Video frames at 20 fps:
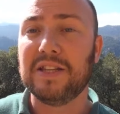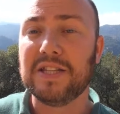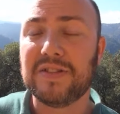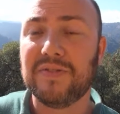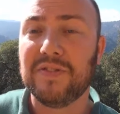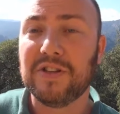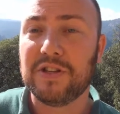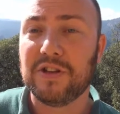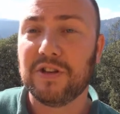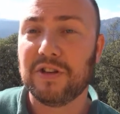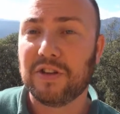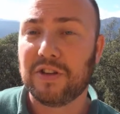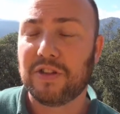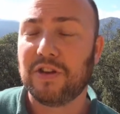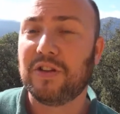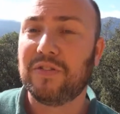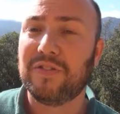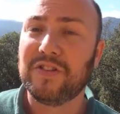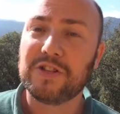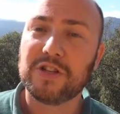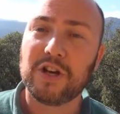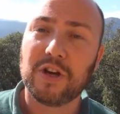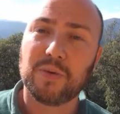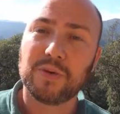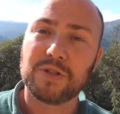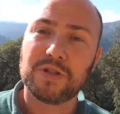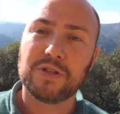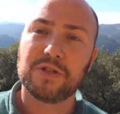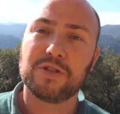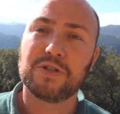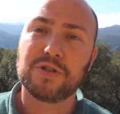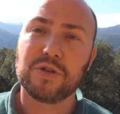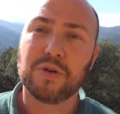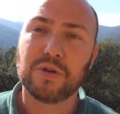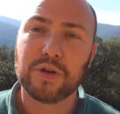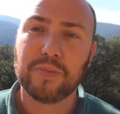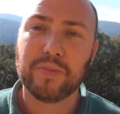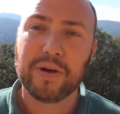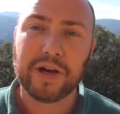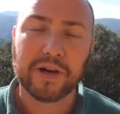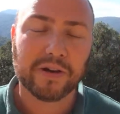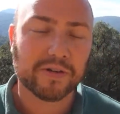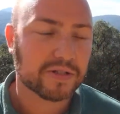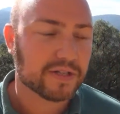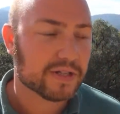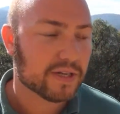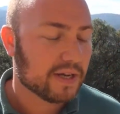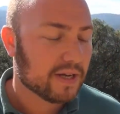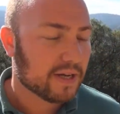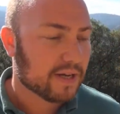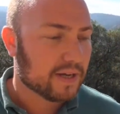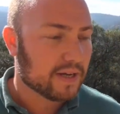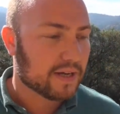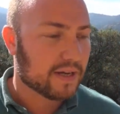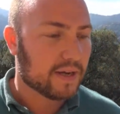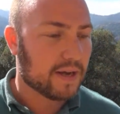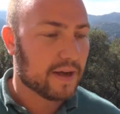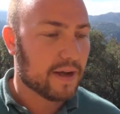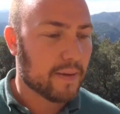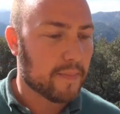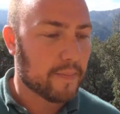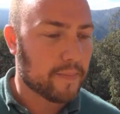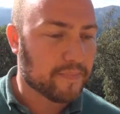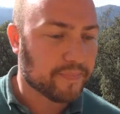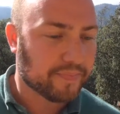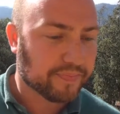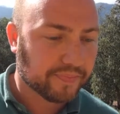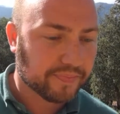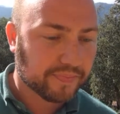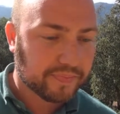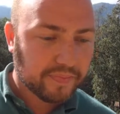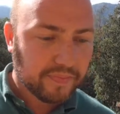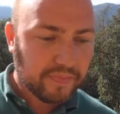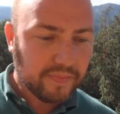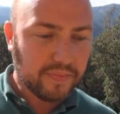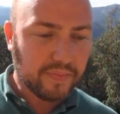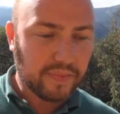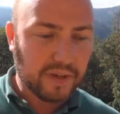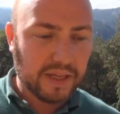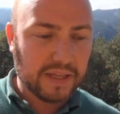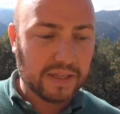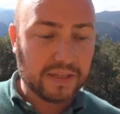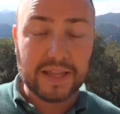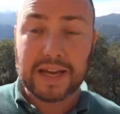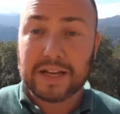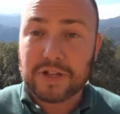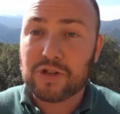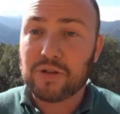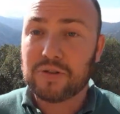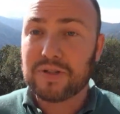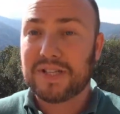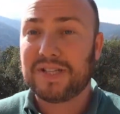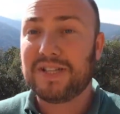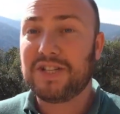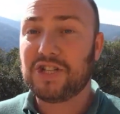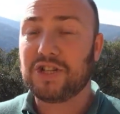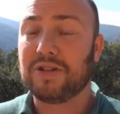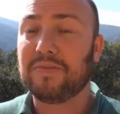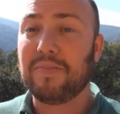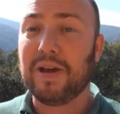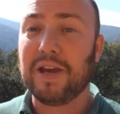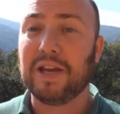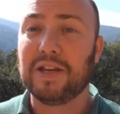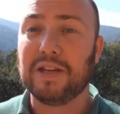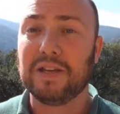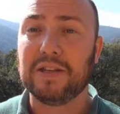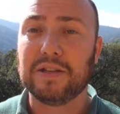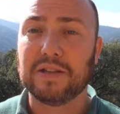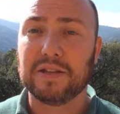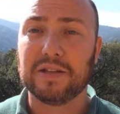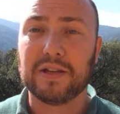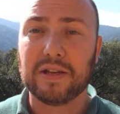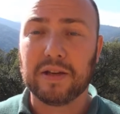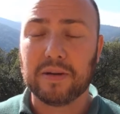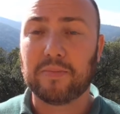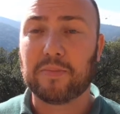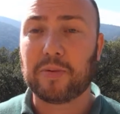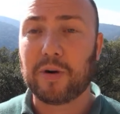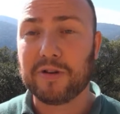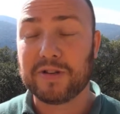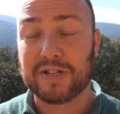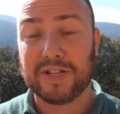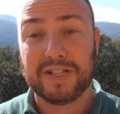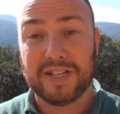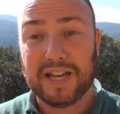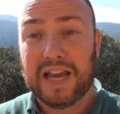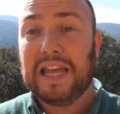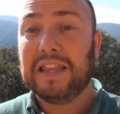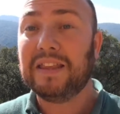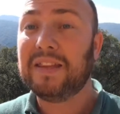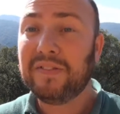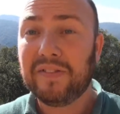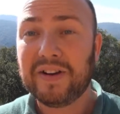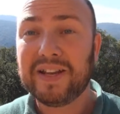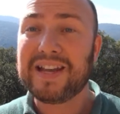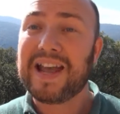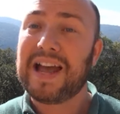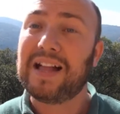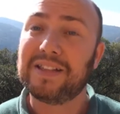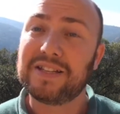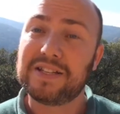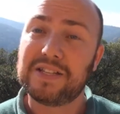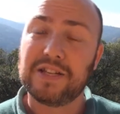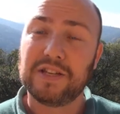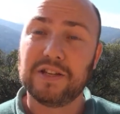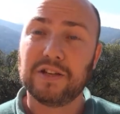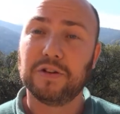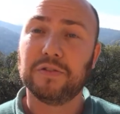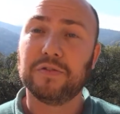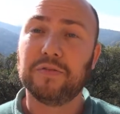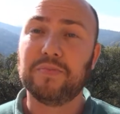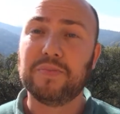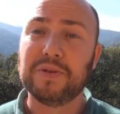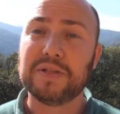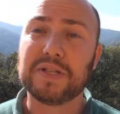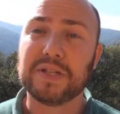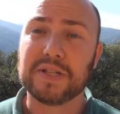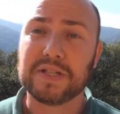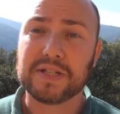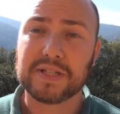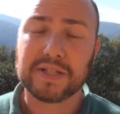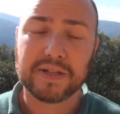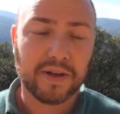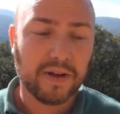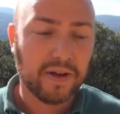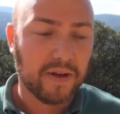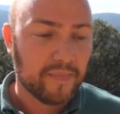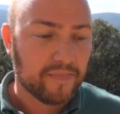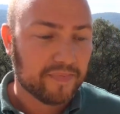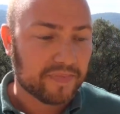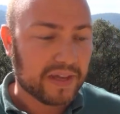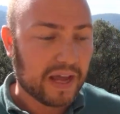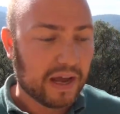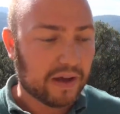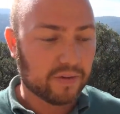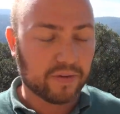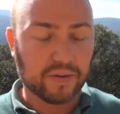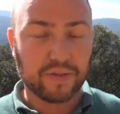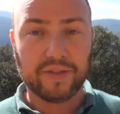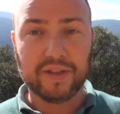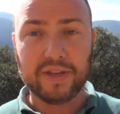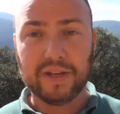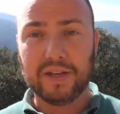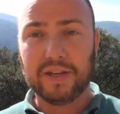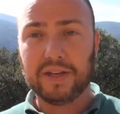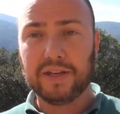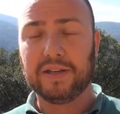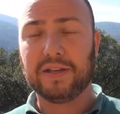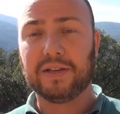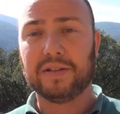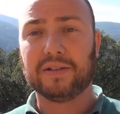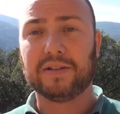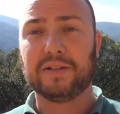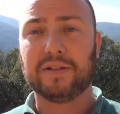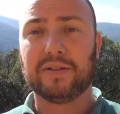this video, in the third video, I wanted to talk about the actual decision-making process and the reality of business. Now, the